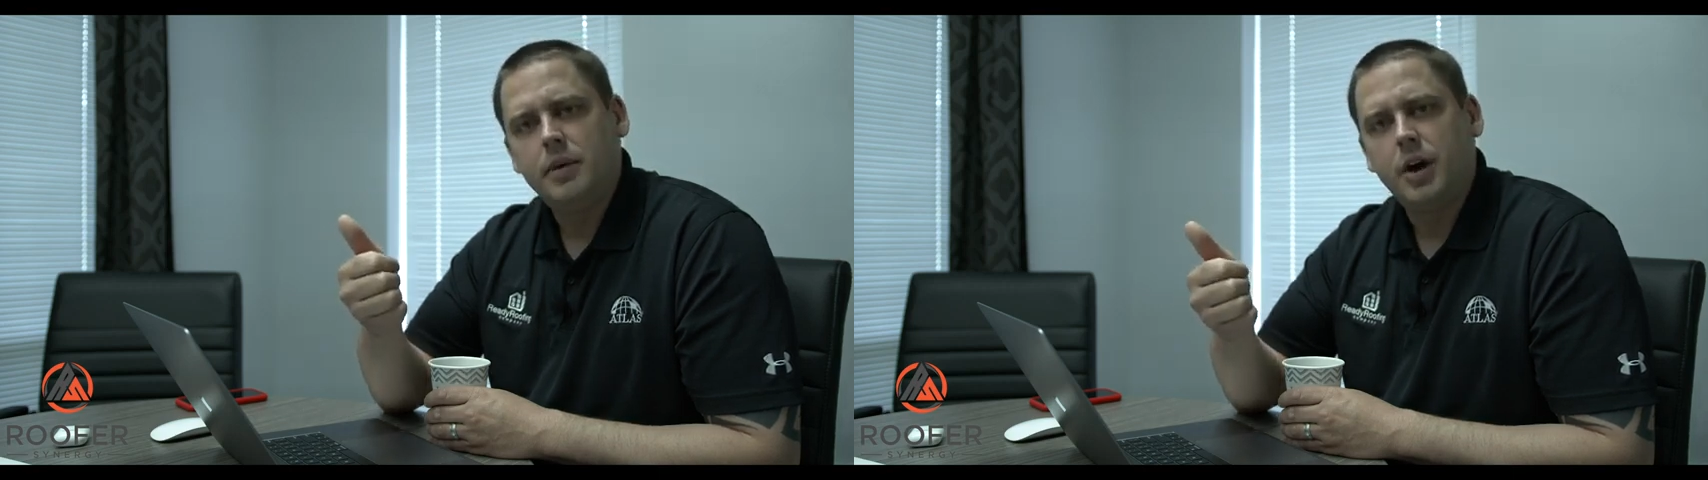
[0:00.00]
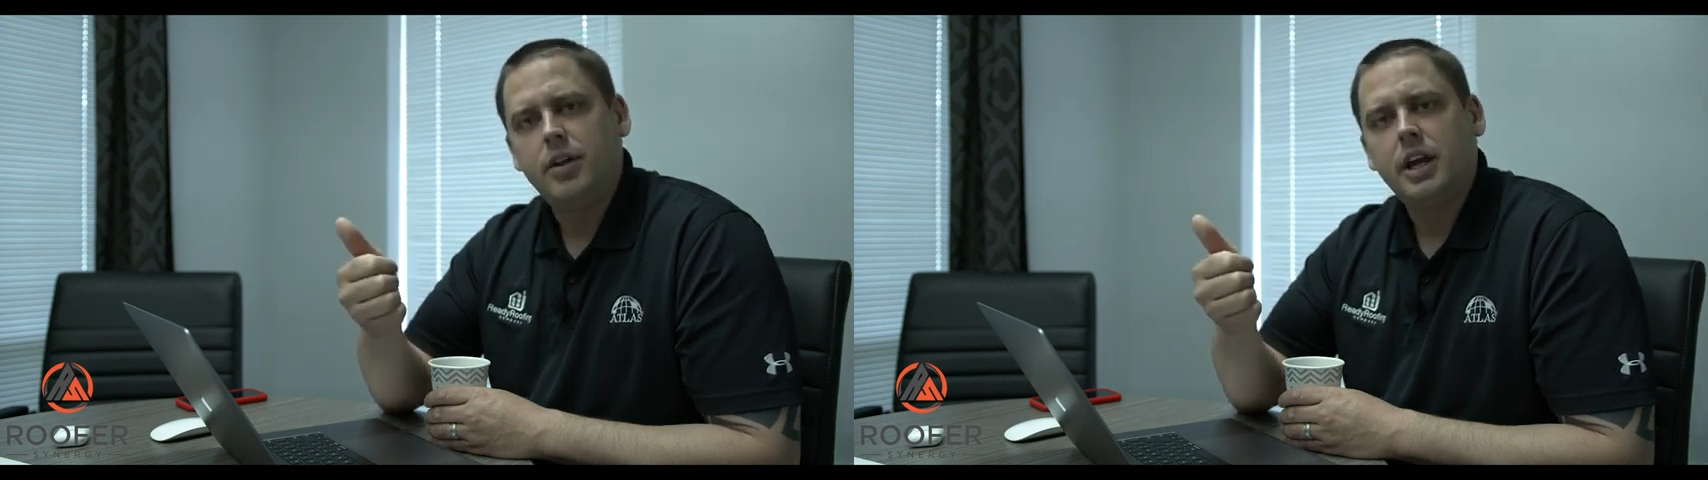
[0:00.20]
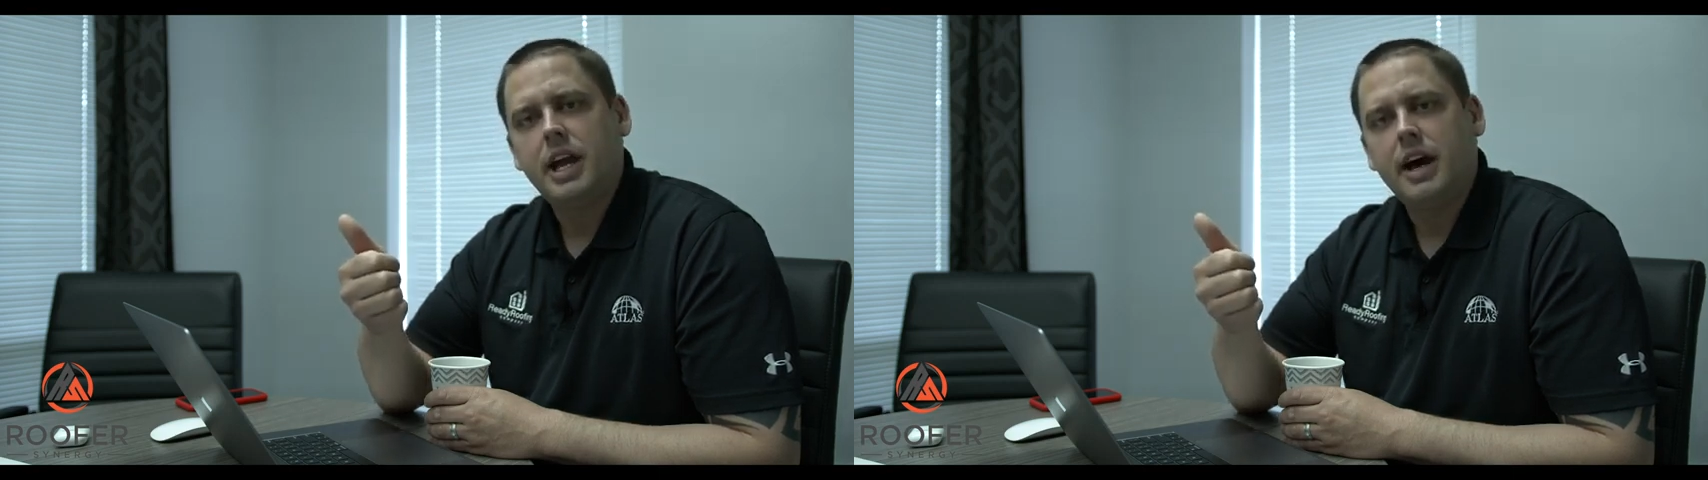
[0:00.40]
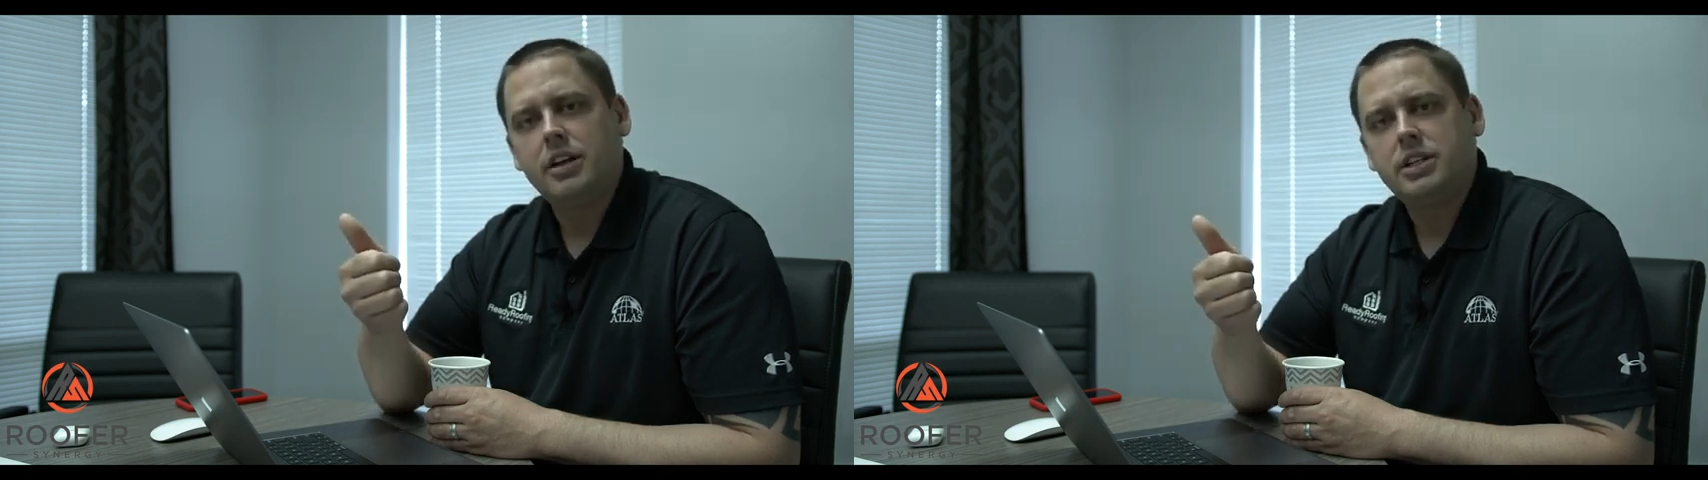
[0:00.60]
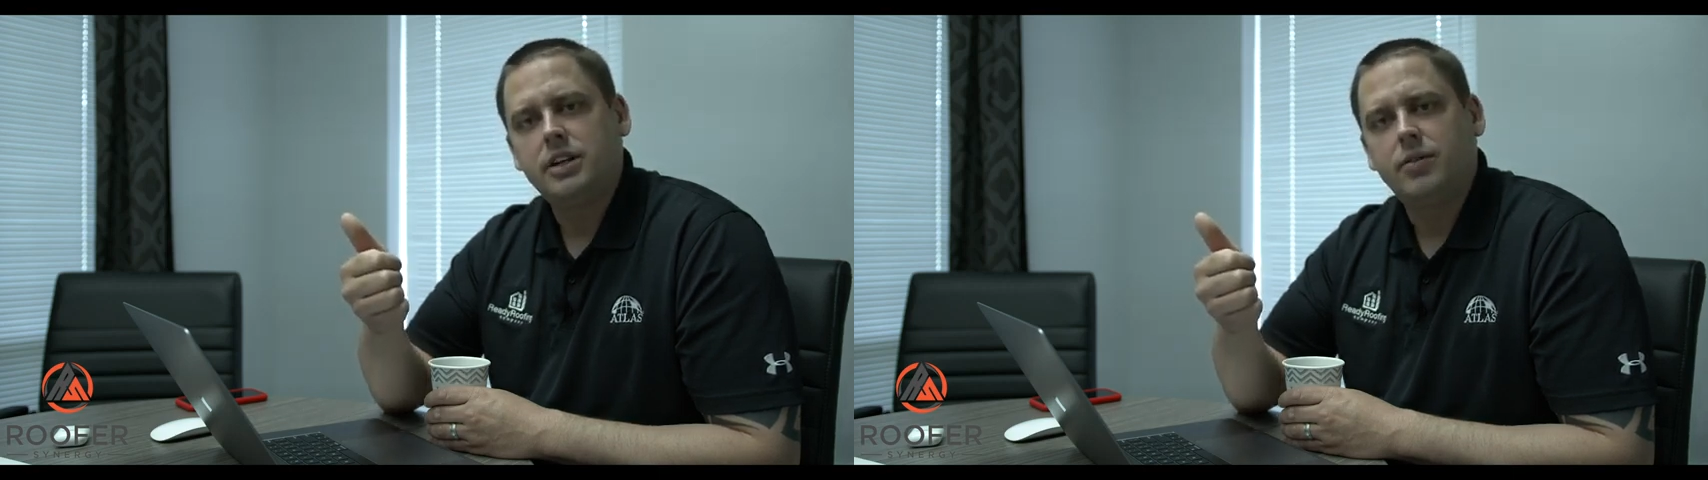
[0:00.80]
to the
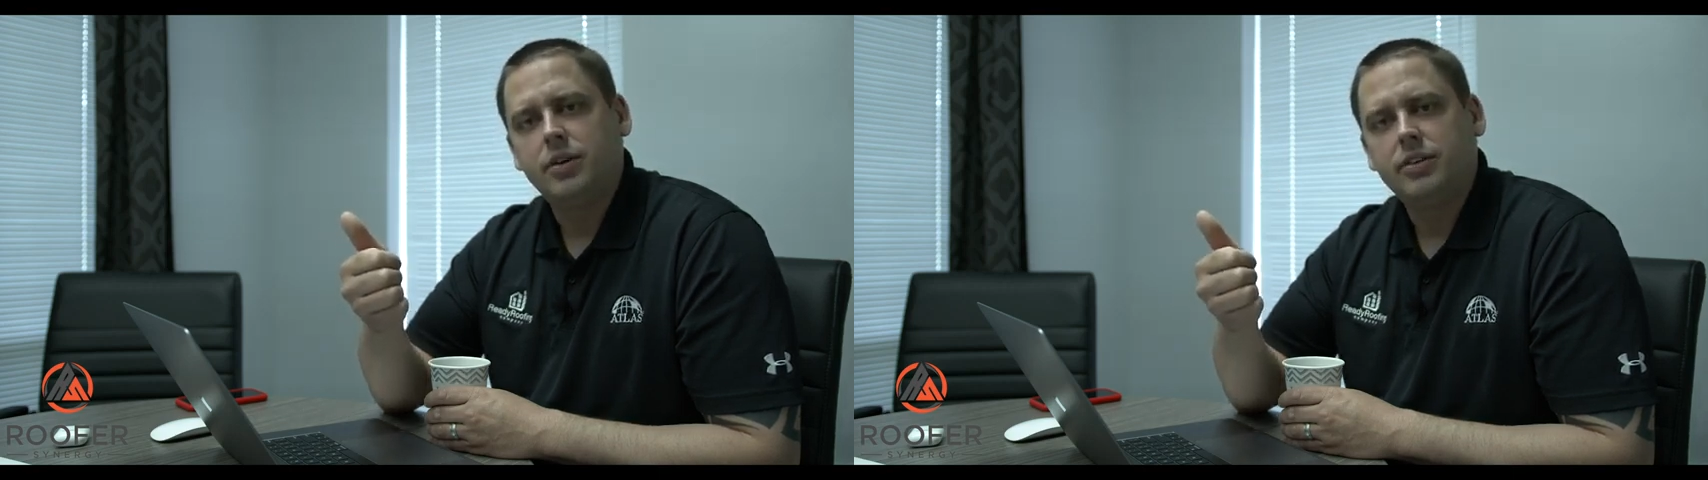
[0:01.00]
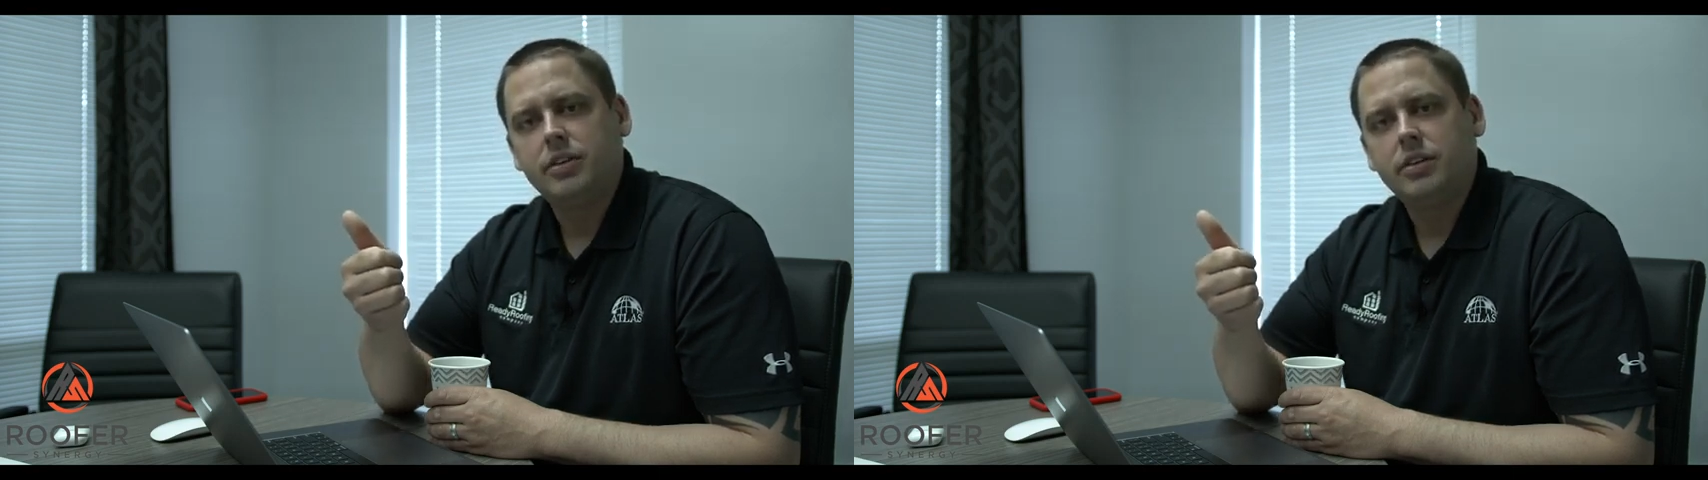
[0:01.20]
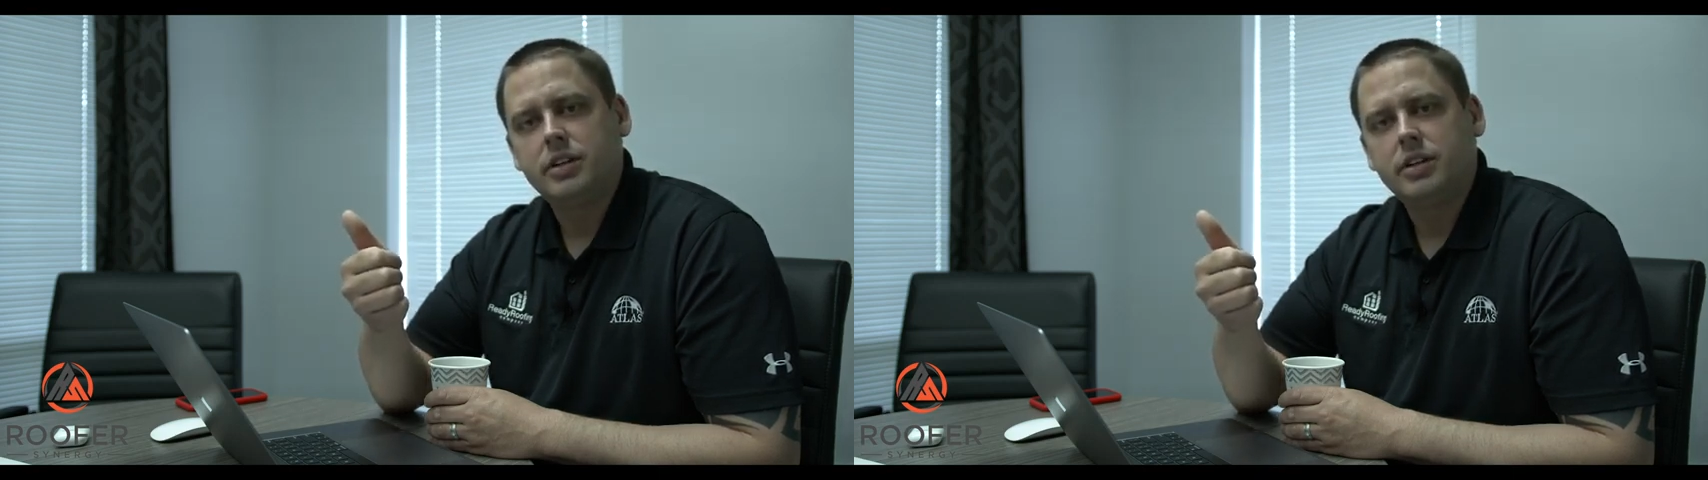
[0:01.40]
accountant to invoice it